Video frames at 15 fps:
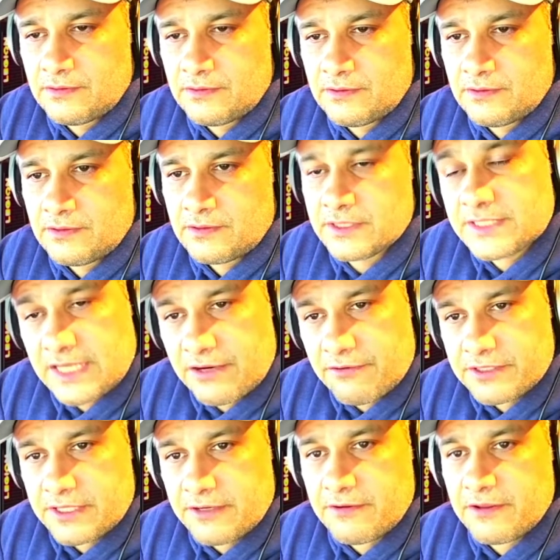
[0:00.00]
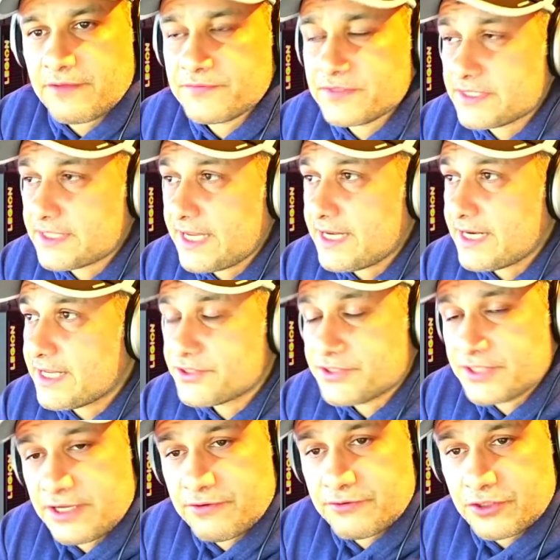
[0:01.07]
The Secretary of State is
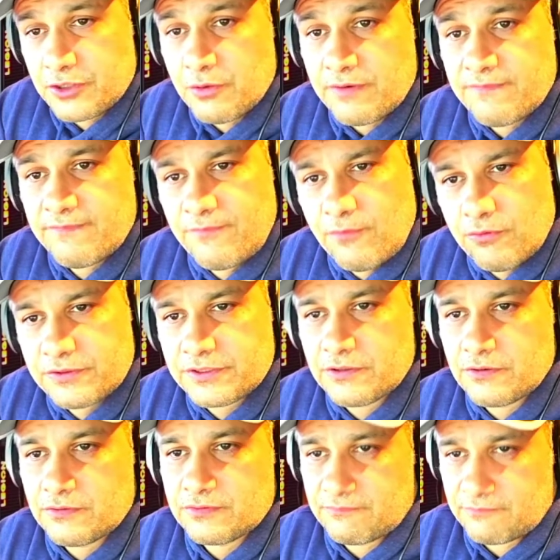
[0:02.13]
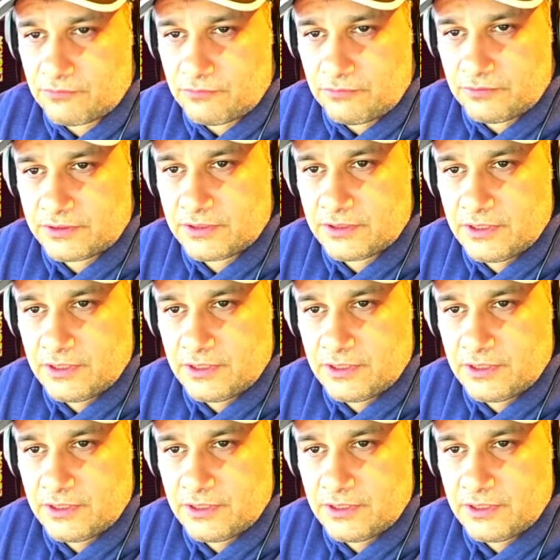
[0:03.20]
there to enforce those rules,